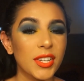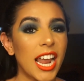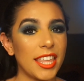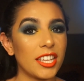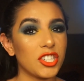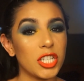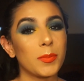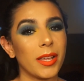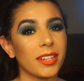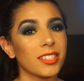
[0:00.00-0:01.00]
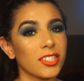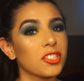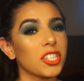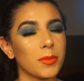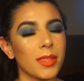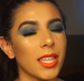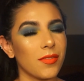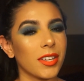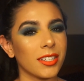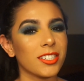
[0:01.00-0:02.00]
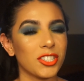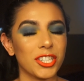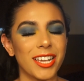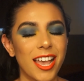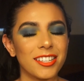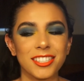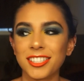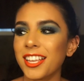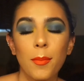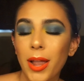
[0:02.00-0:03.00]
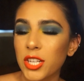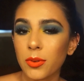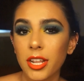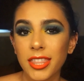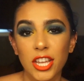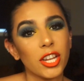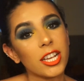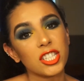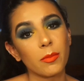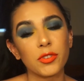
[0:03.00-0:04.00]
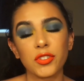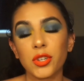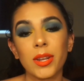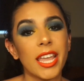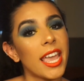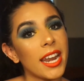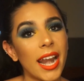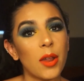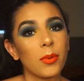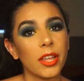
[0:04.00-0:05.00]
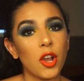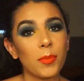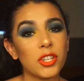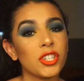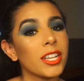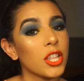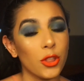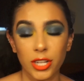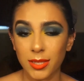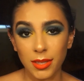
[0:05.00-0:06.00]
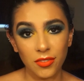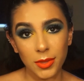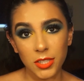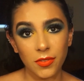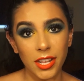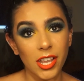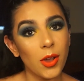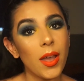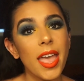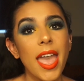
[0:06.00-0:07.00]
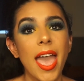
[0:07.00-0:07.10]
I think she's been living. She has. But I just want to thank you guys so much for tuning in, and I really hope that you guys learned something from this video.